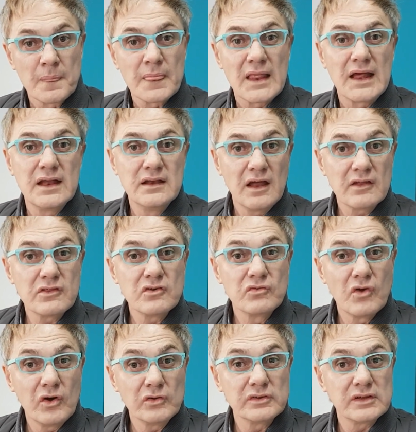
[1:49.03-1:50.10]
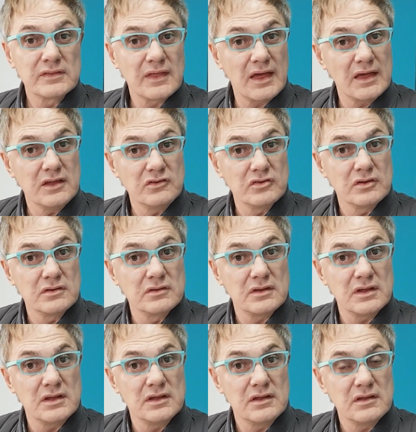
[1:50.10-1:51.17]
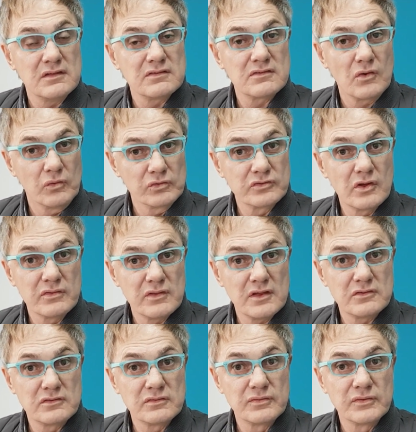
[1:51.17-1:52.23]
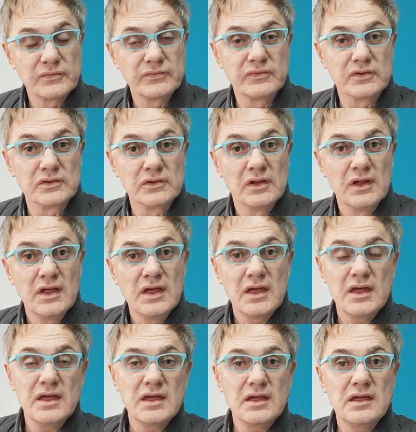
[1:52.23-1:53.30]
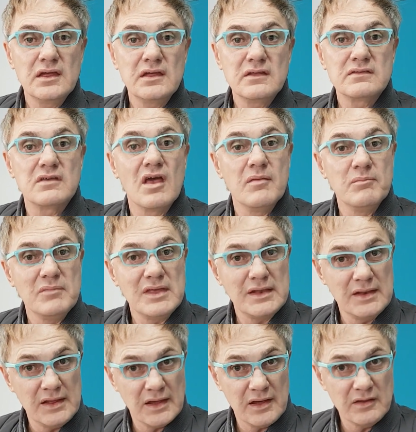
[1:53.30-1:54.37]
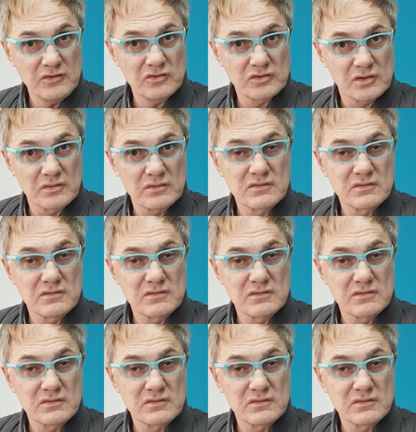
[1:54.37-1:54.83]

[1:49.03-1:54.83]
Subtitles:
Another role that the agent is also there to fulfill is mediation.